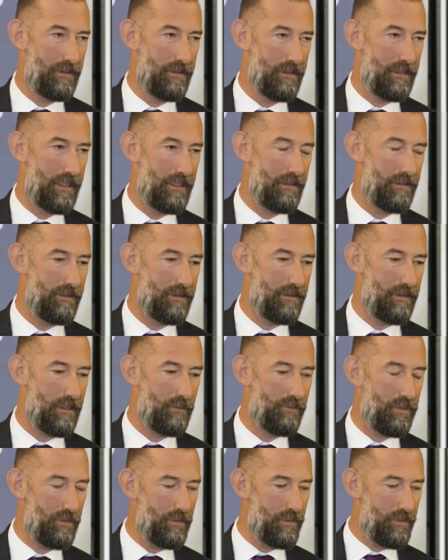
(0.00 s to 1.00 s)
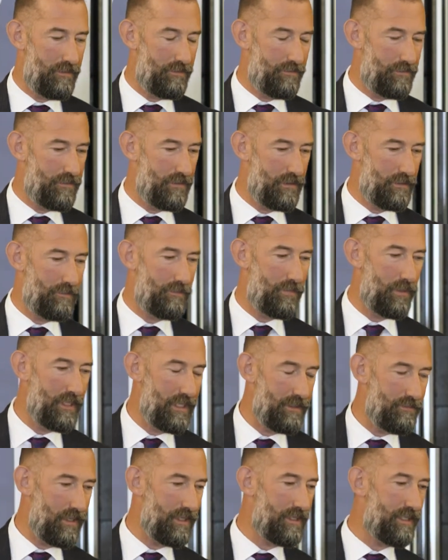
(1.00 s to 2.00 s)
Now, I probably would have
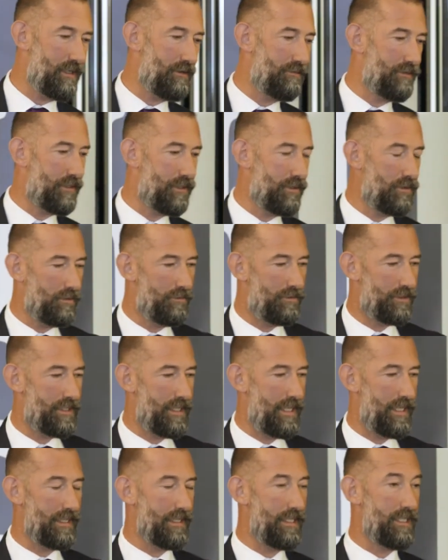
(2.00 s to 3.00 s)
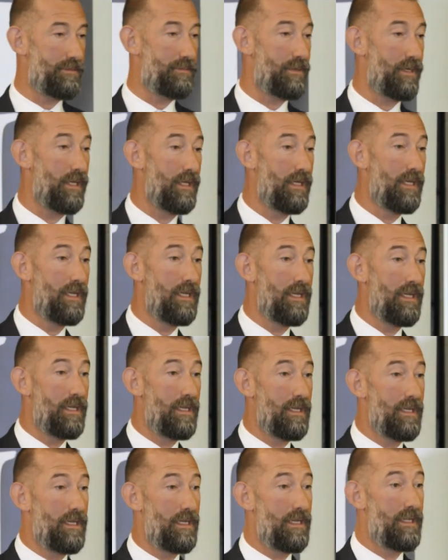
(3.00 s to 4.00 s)
bullied myself at school for saying this, but
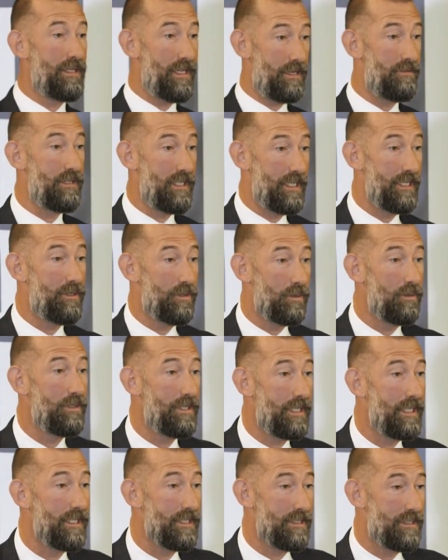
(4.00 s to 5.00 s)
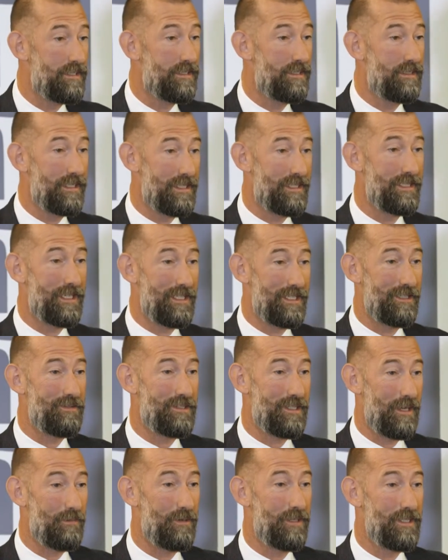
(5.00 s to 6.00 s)
they're really cool things, executive
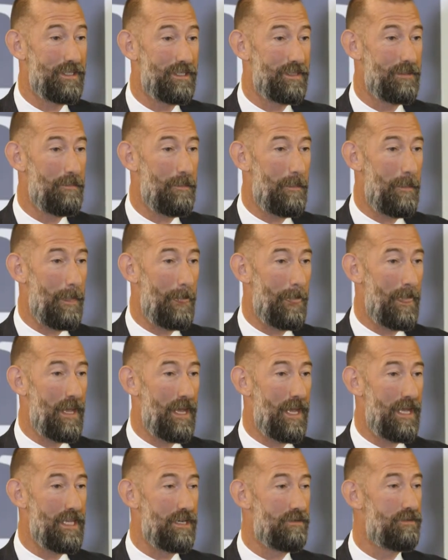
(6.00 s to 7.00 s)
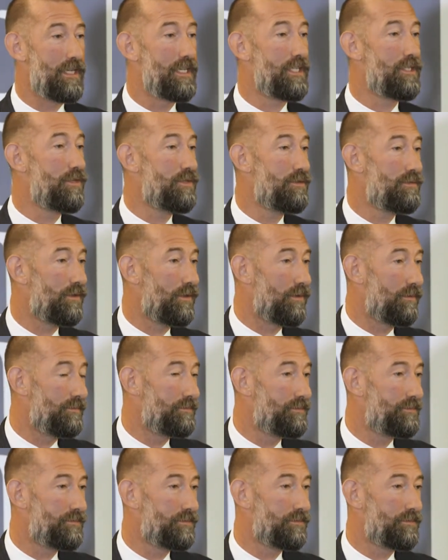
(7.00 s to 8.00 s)
summaries. And they're really useful.
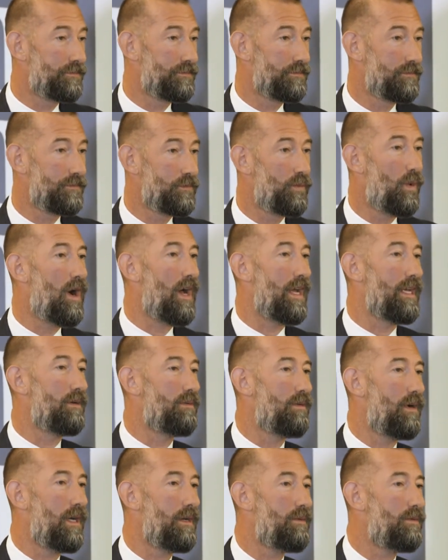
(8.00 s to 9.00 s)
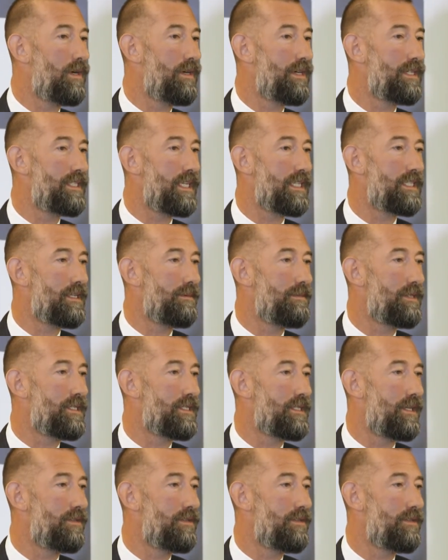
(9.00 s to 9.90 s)
Why? Why are exec summaries so